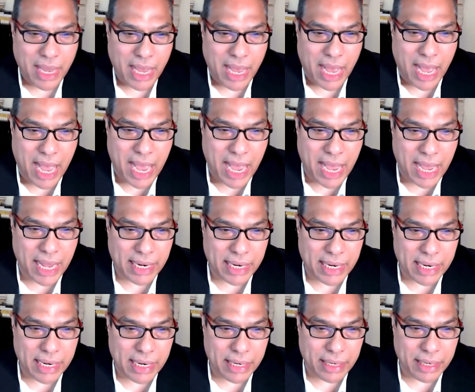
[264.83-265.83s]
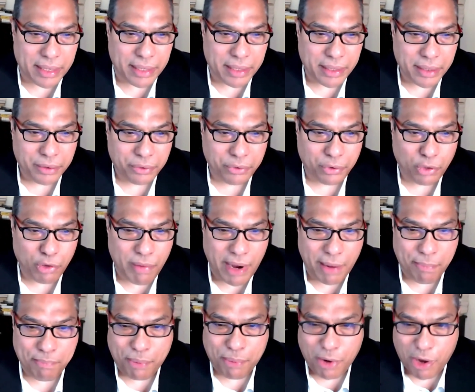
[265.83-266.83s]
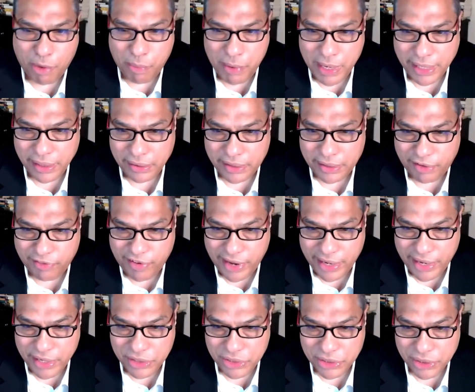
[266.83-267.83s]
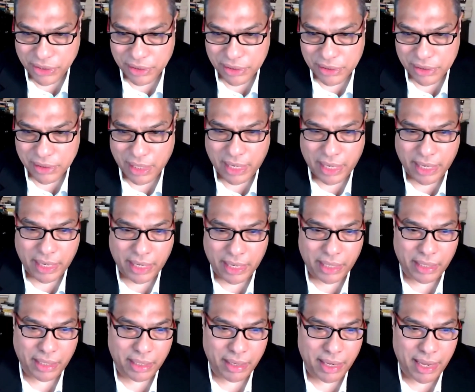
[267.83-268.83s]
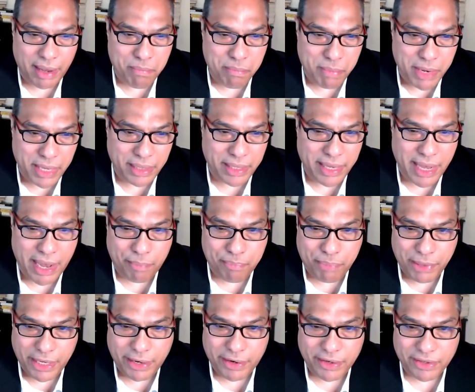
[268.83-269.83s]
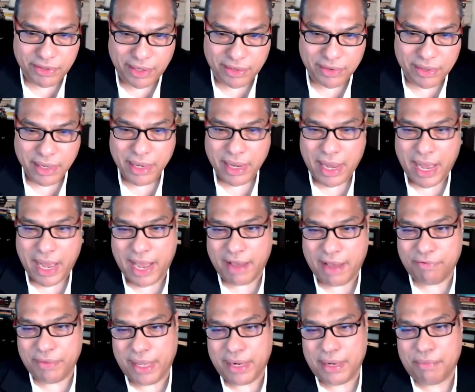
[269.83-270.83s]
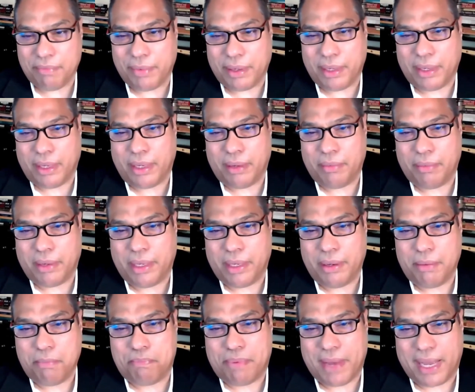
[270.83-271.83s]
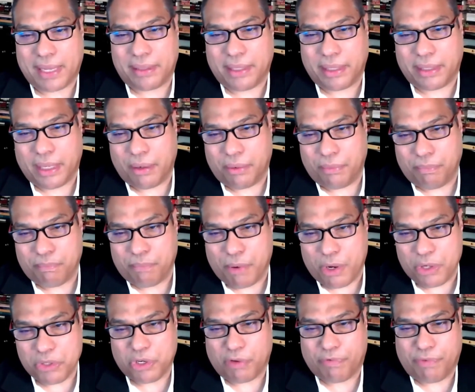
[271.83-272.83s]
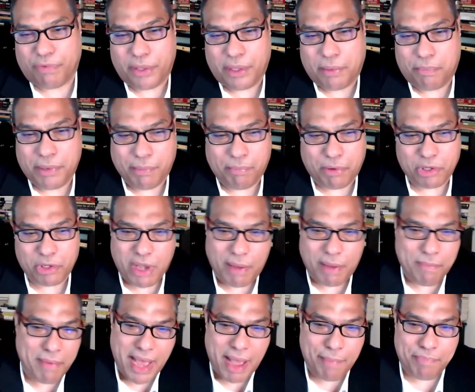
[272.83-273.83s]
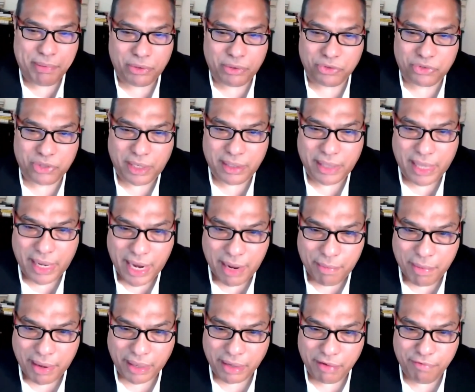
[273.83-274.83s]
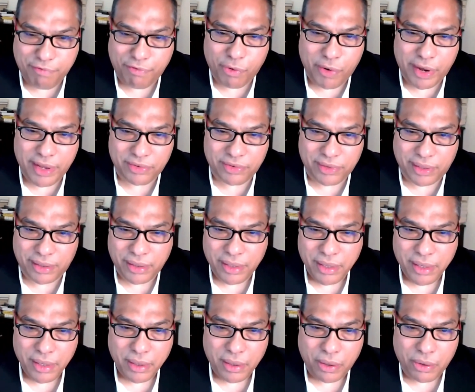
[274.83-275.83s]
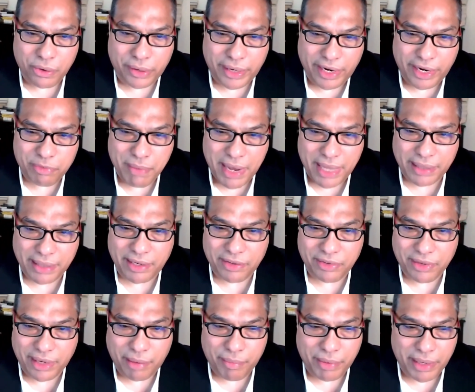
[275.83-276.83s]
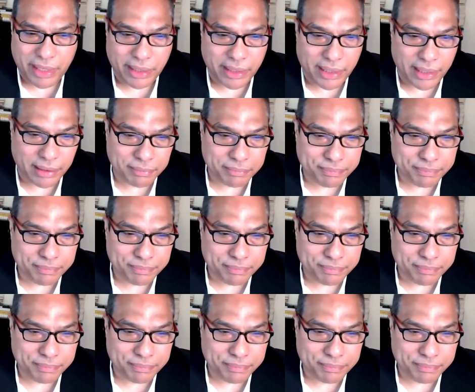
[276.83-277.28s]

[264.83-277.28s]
And through my public interventions uh, eh, and media appearances, I have then Im- Im- impacted a bunch of other people. So I'm happy to say that I'm an influencer on race matters in America.